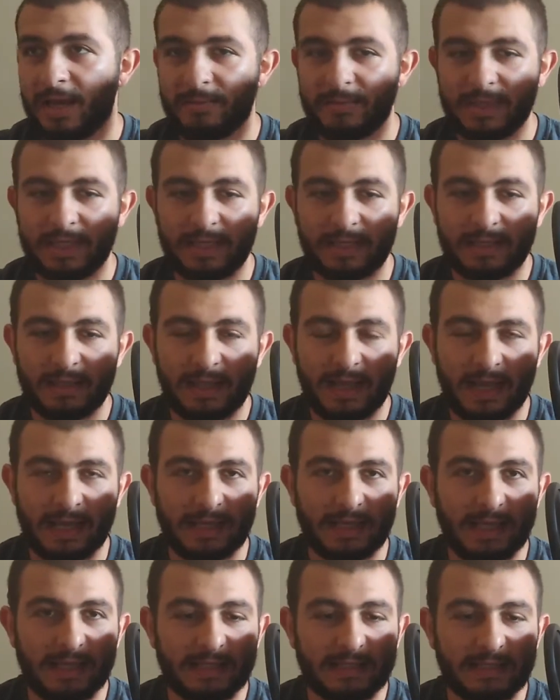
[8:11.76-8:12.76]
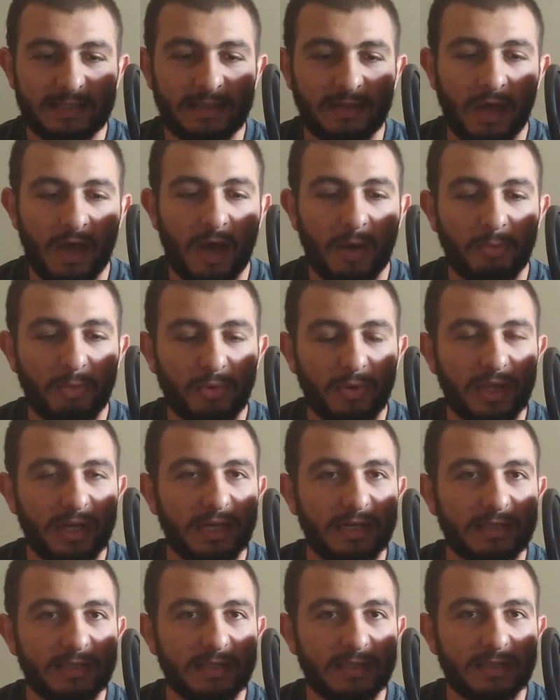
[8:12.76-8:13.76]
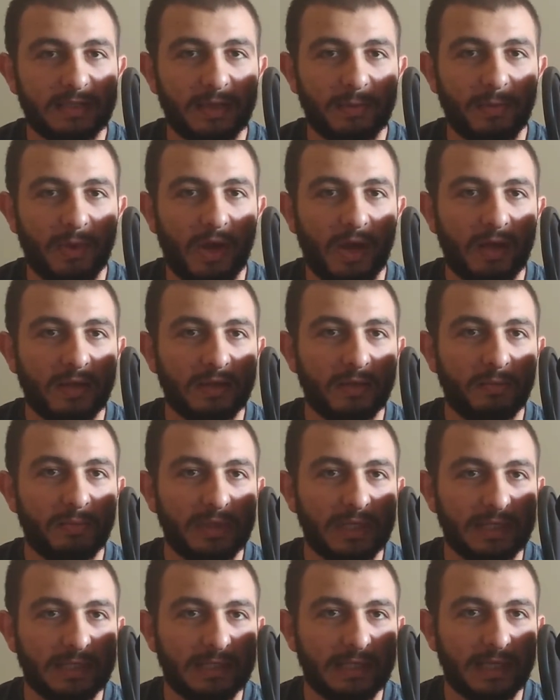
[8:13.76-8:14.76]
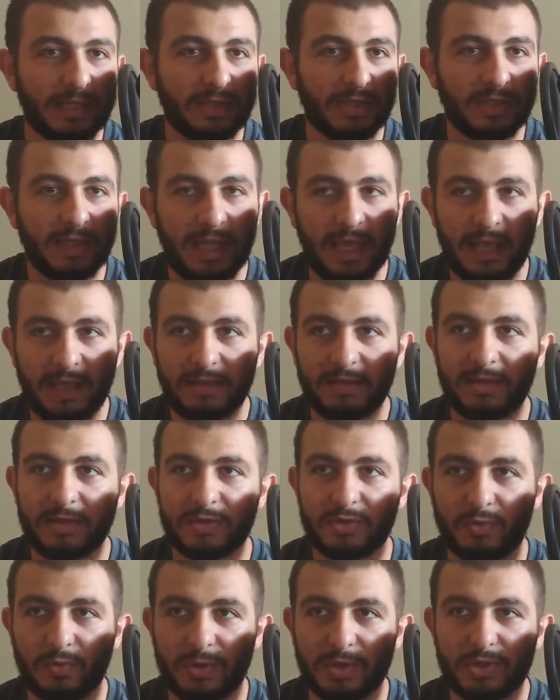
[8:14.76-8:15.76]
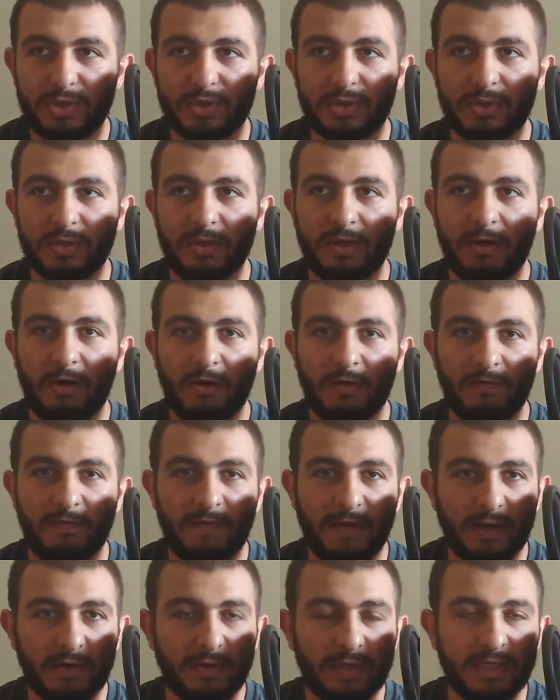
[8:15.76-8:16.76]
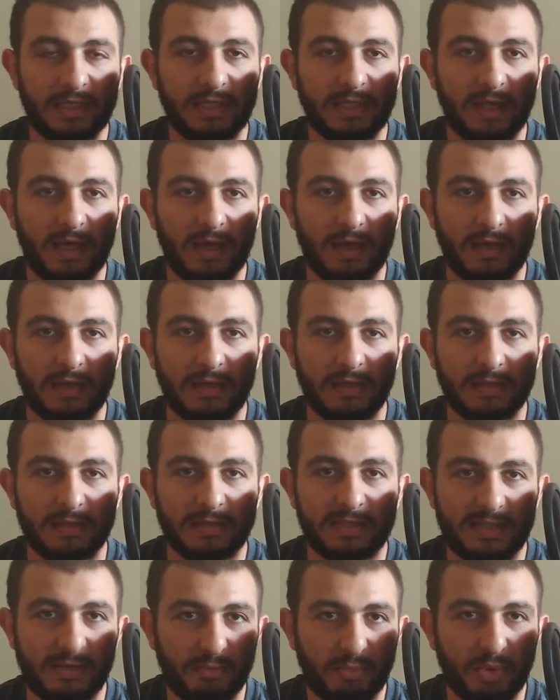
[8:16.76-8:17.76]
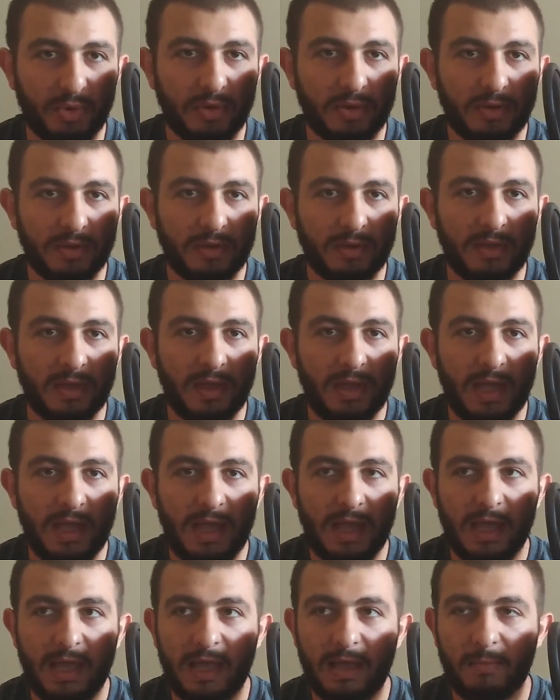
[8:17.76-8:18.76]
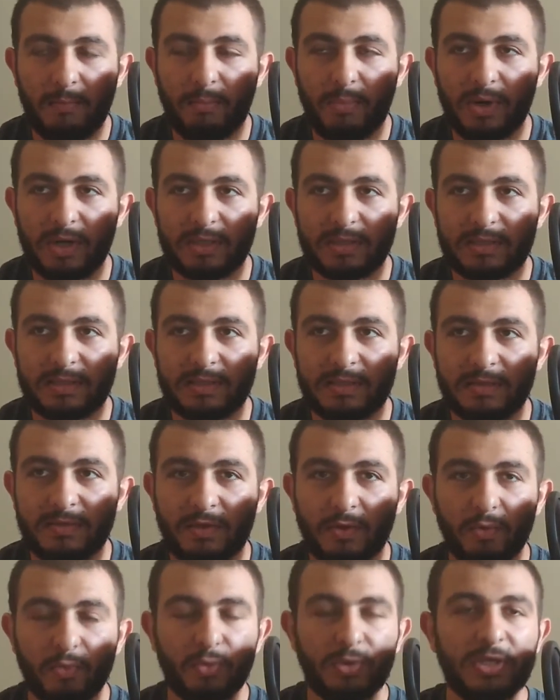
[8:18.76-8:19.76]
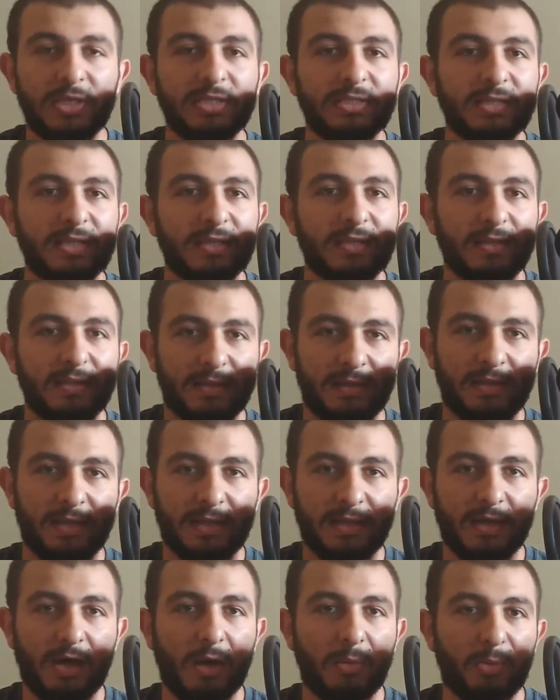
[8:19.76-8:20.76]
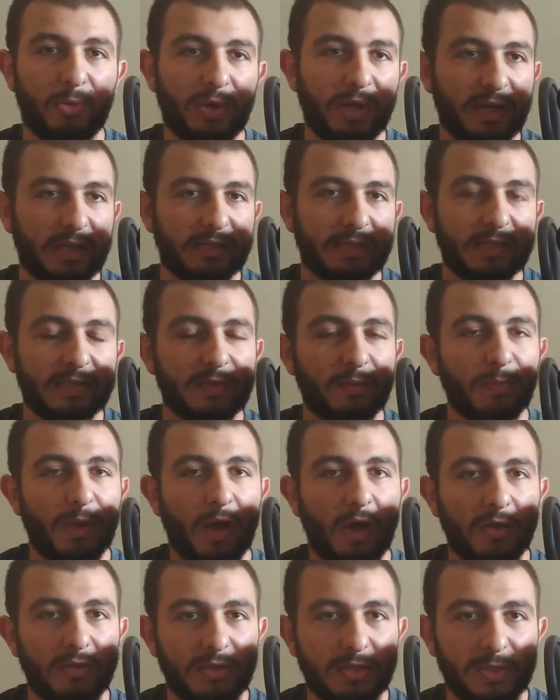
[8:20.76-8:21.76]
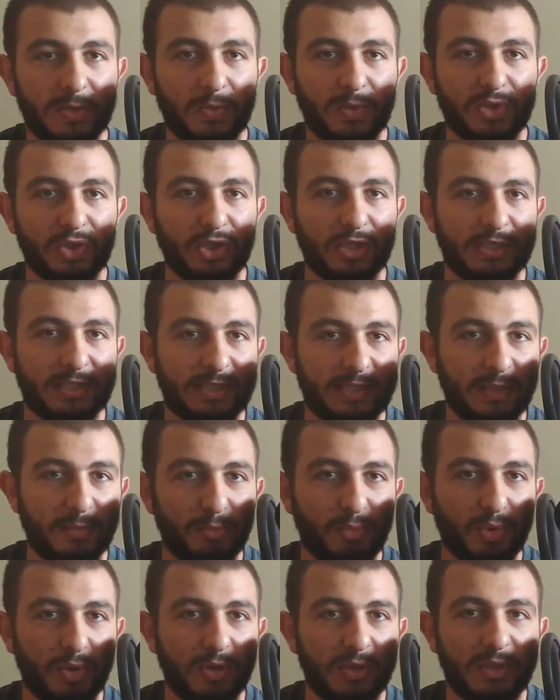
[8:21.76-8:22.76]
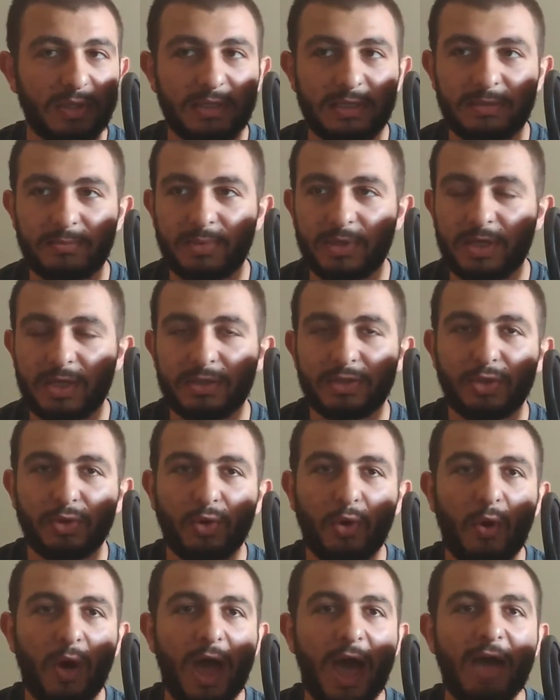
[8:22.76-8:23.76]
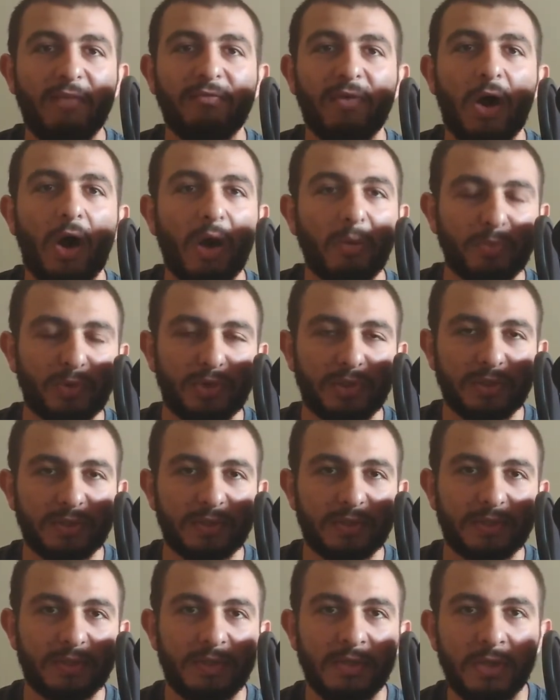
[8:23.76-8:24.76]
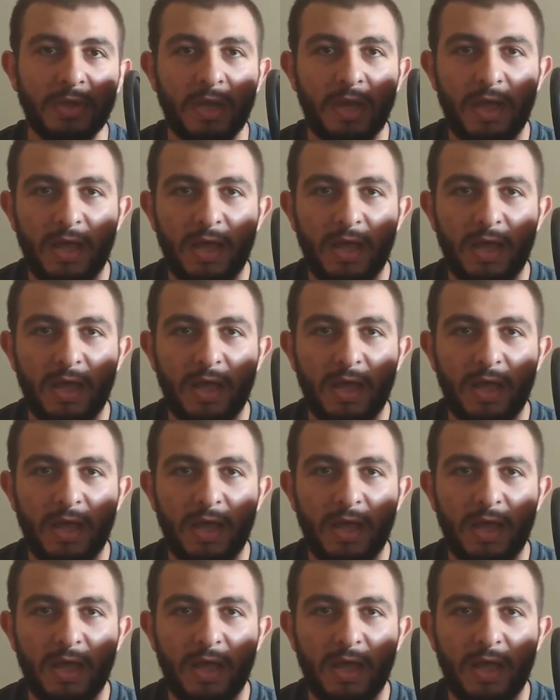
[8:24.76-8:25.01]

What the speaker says: I mean, I guess the operating system on the PlayStation and the Switch are very simple. But the reason the operating system on the Switch is simple is because you don't have options.